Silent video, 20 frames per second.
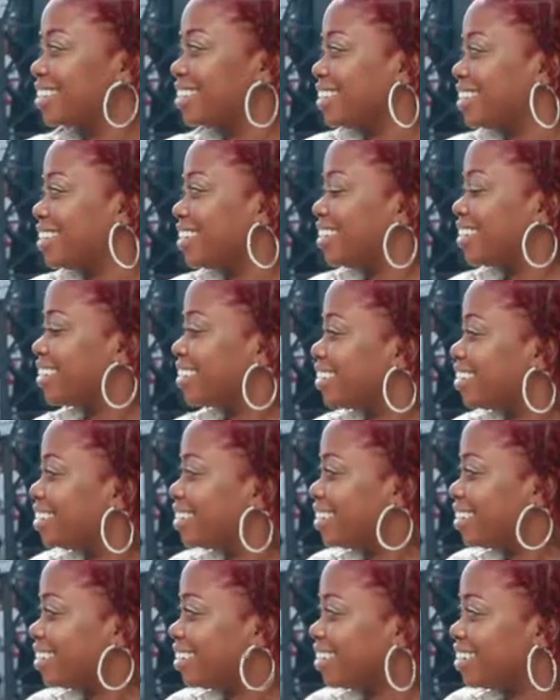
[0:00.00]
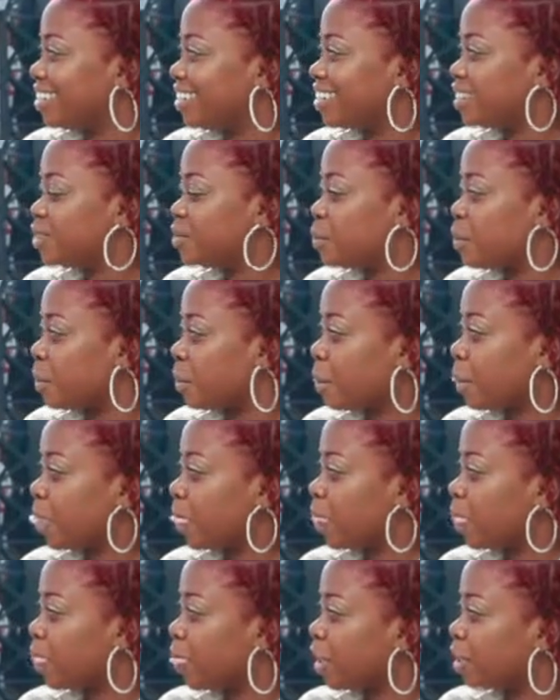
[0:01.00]

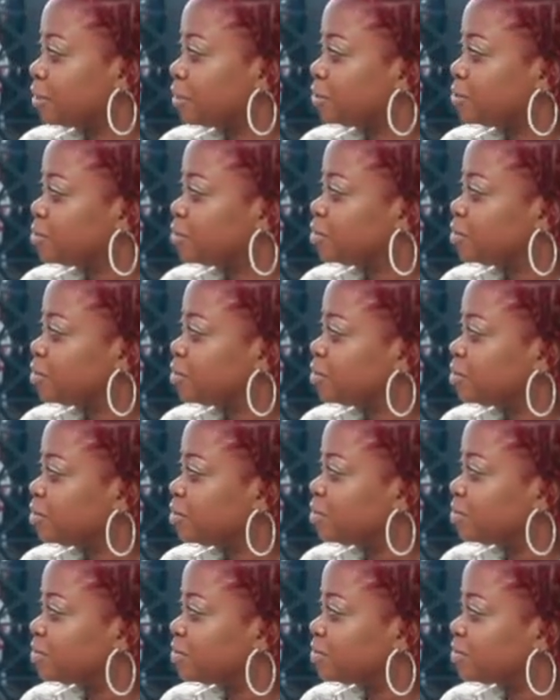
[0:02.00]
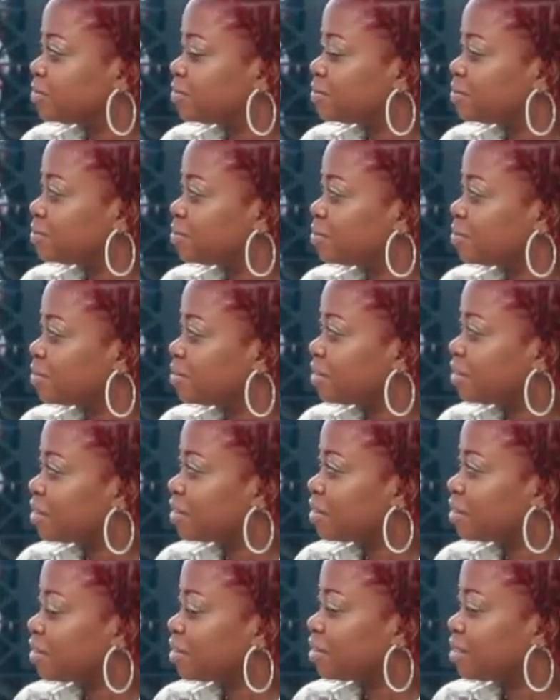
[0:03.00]

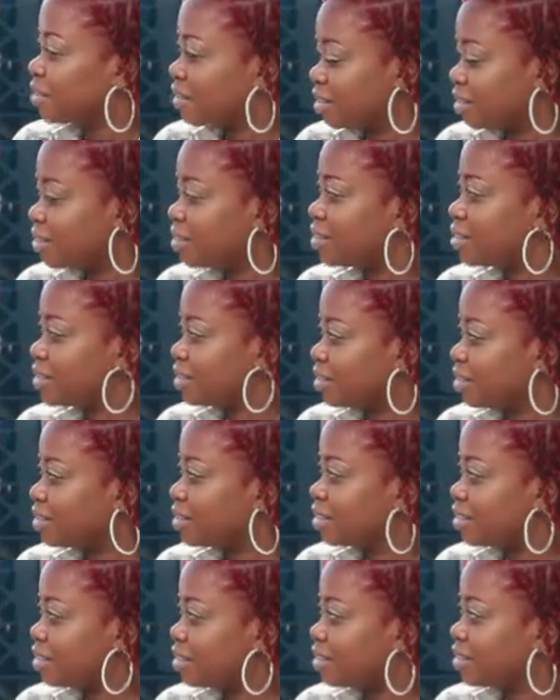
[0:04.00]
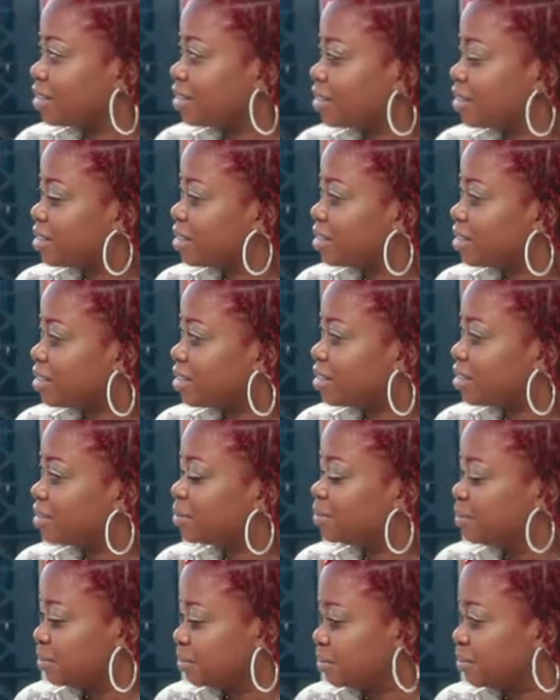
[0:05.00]

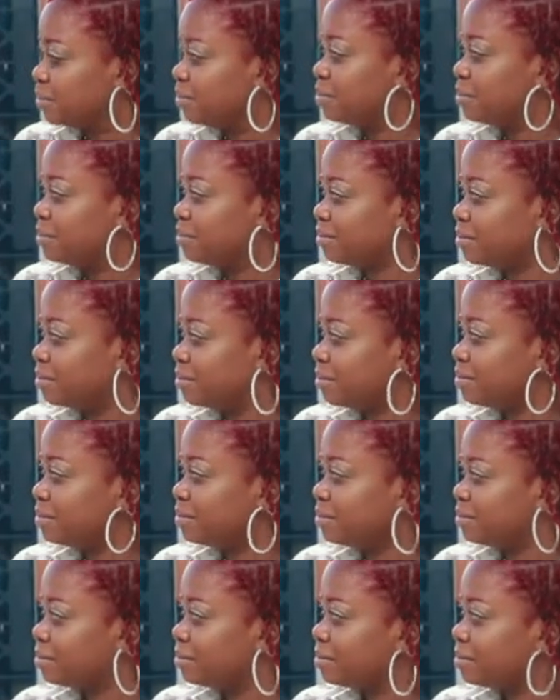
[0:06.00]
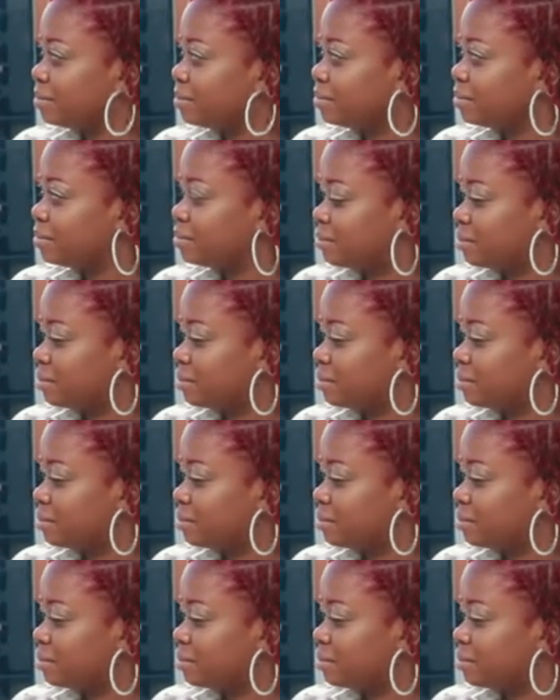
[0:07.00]
The person shown says nothing.